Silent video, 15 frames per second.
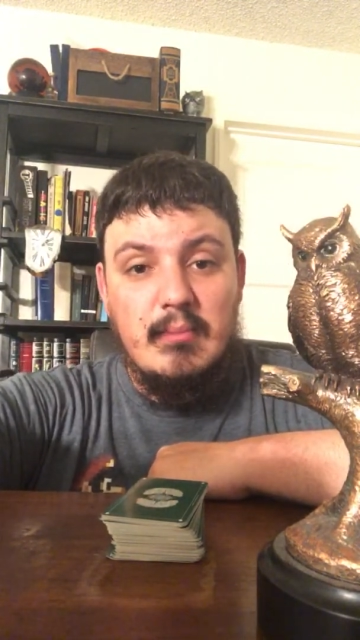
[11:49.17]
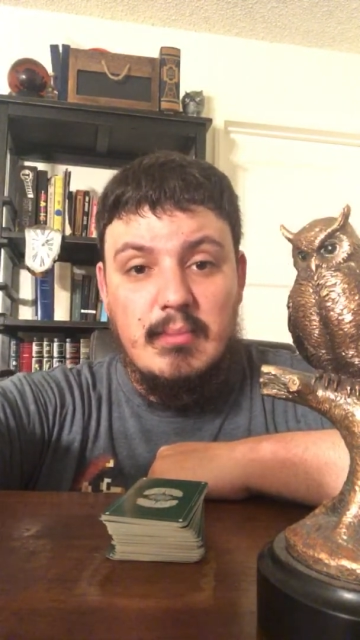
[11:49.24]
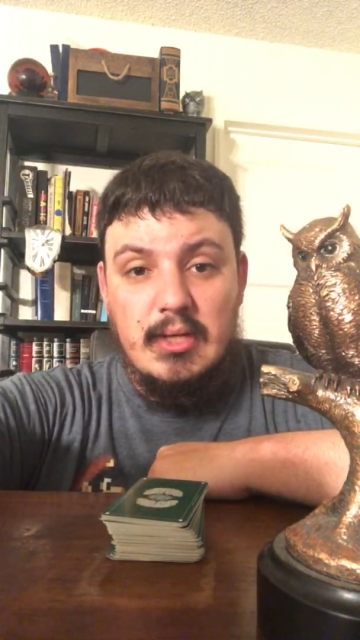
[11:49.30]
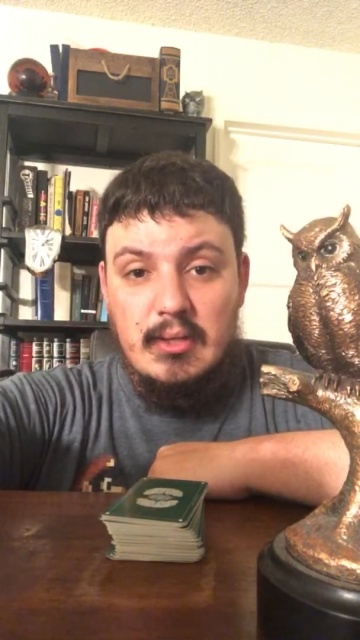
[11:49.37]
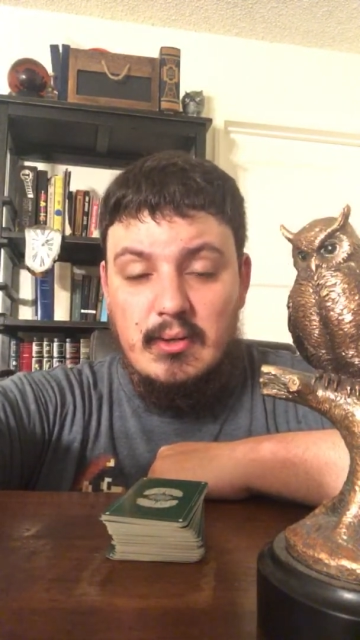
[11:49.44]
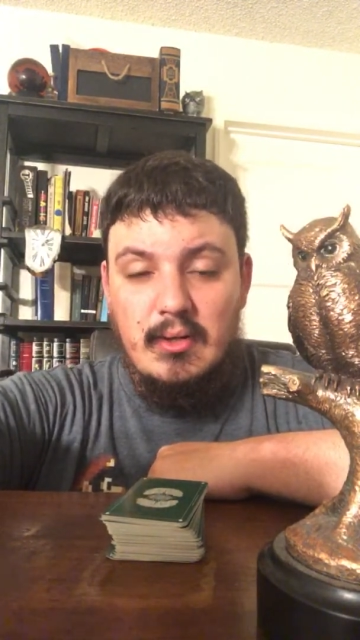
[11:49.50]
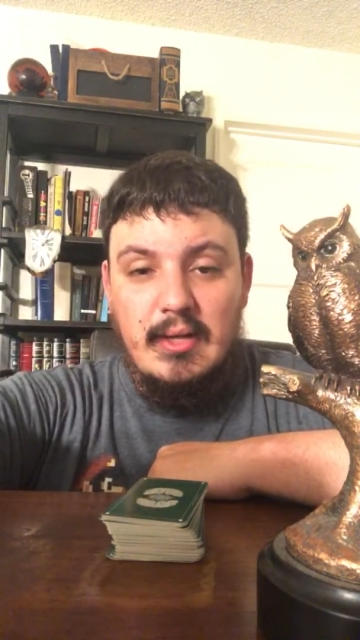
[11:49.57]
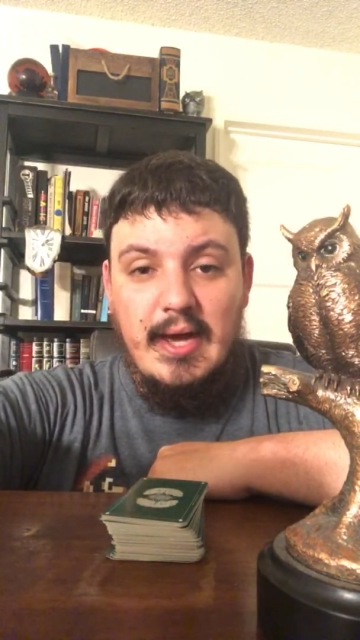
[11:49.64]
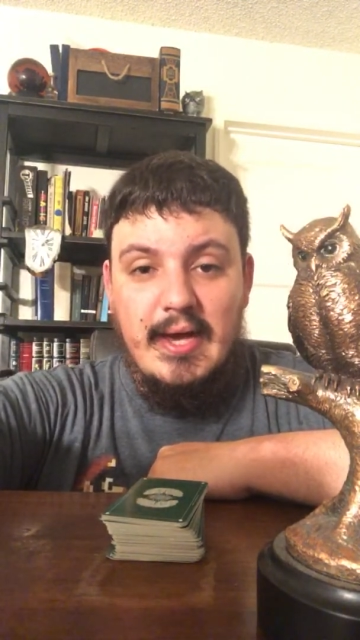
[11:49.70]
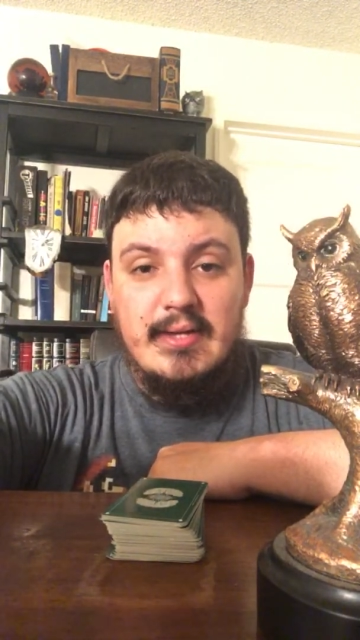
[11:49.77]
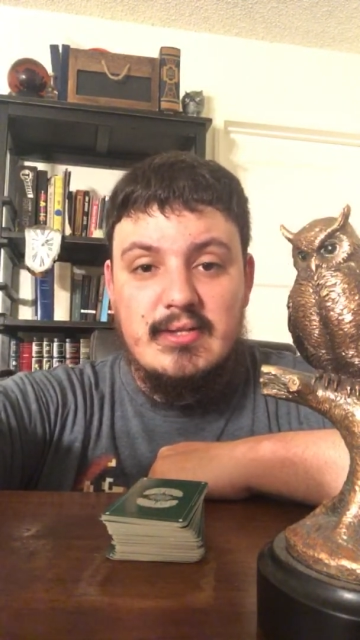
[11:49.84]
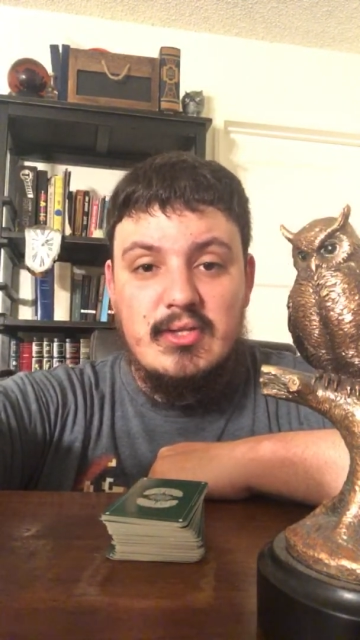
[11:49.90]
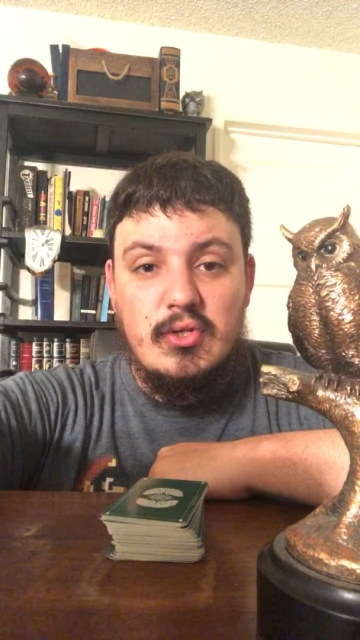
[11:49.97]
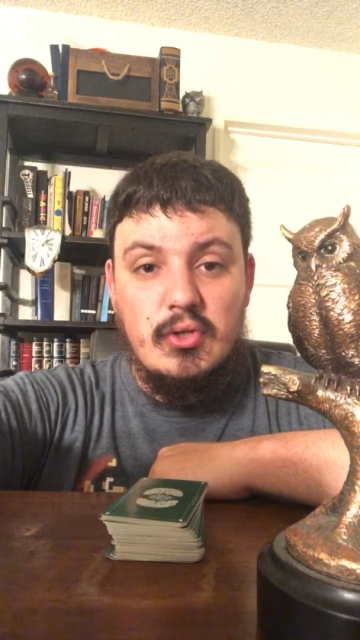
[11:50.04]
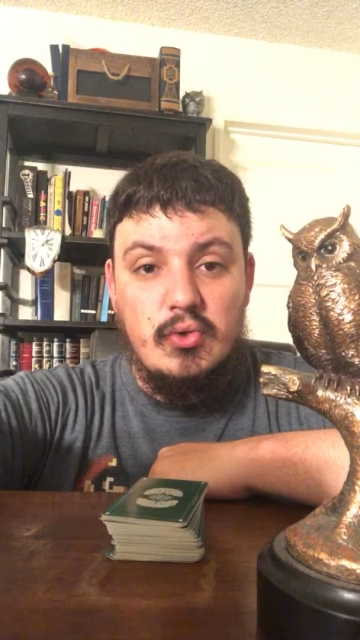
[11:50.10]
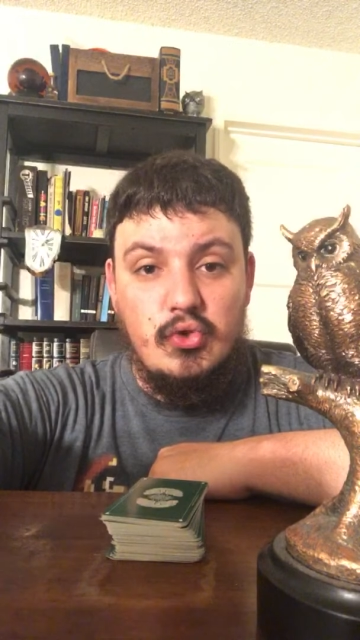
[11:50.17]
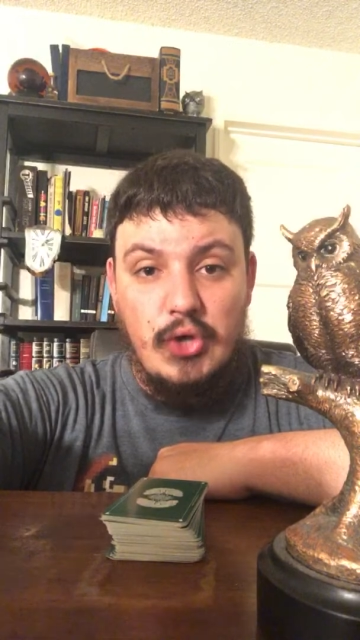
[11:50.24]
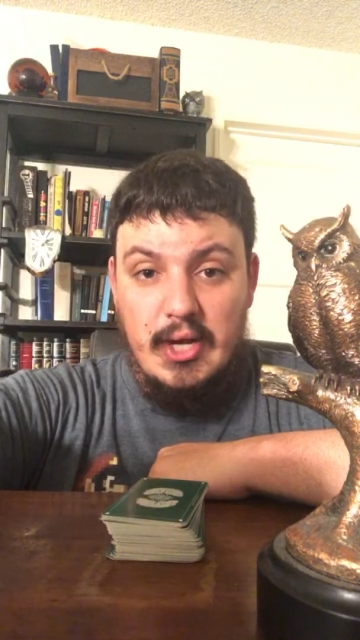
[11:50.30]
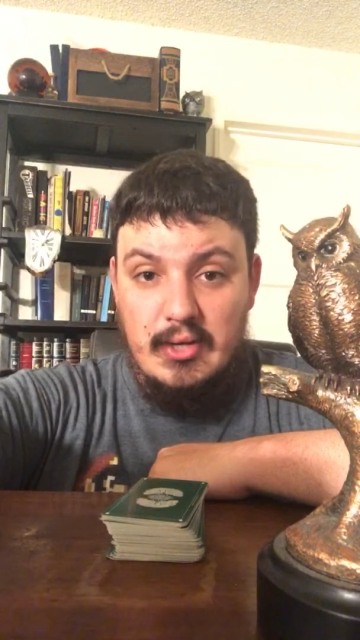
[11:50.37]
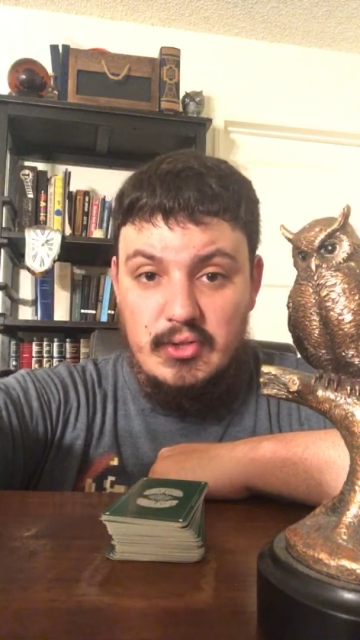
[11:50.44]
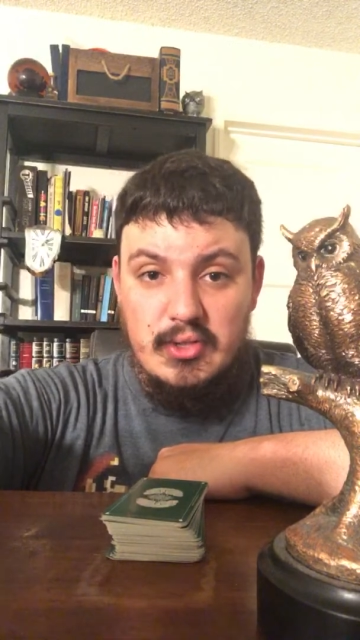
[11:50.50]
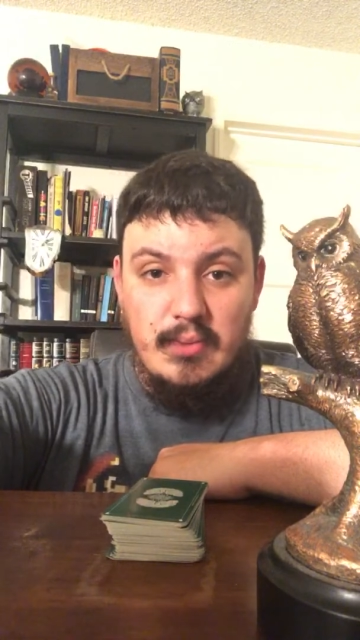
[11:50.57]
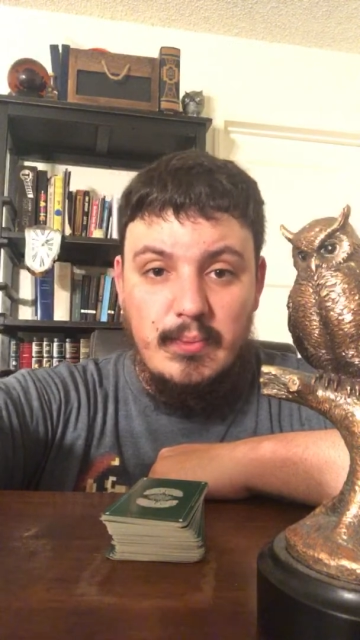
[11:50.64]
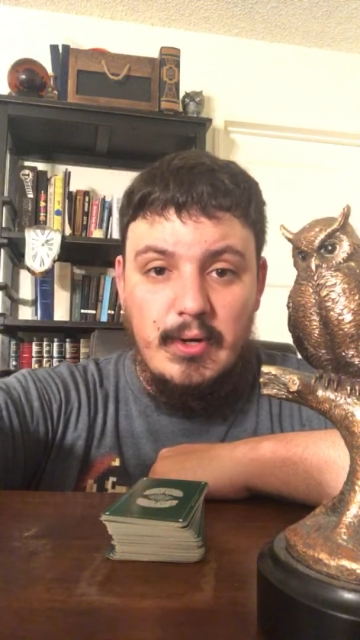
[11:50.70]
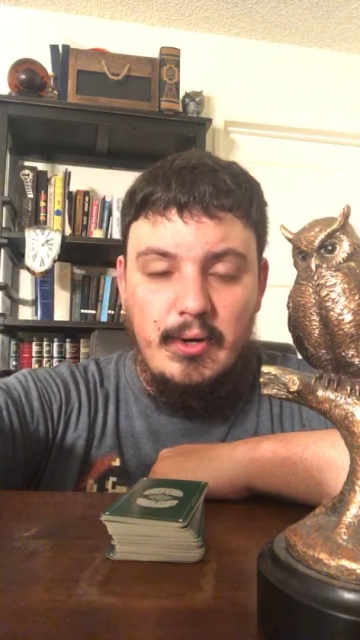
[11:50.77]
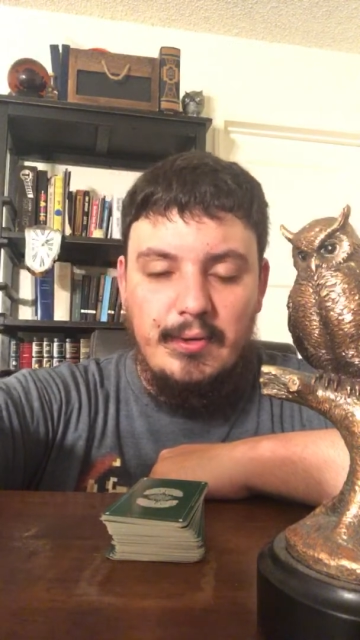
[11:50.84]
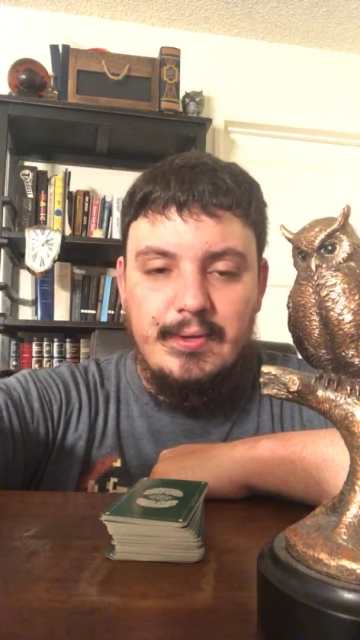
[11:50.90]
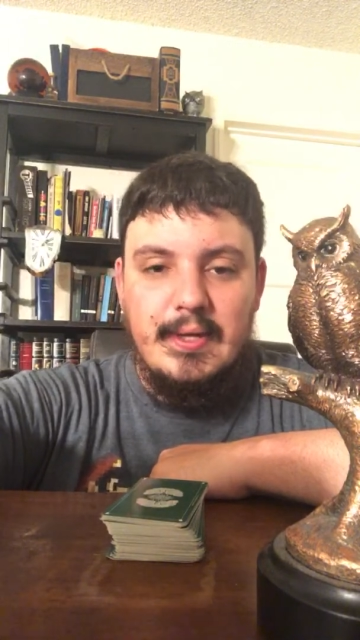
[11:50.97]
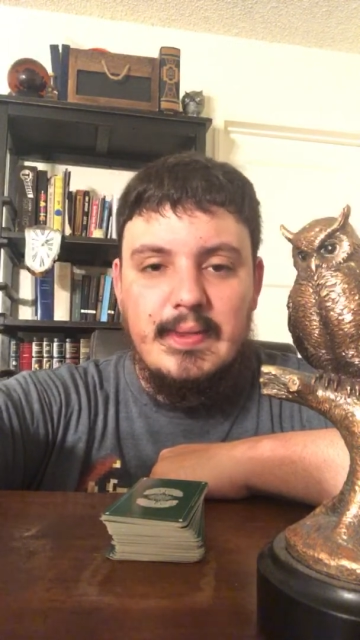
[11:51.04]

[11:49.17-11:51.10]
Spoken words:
be utilized to change the world.